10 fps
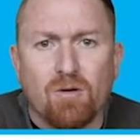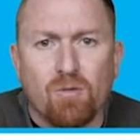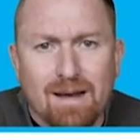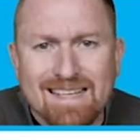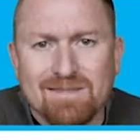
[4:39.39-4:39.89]
or
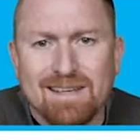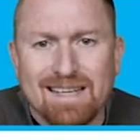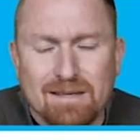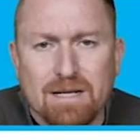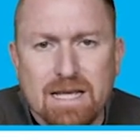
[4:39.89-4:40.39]
plasma
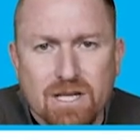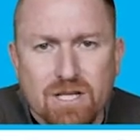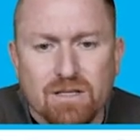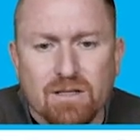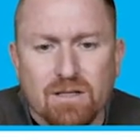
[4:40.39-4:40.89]

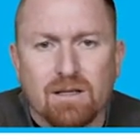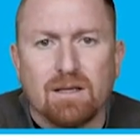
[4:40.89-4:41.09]
elimination,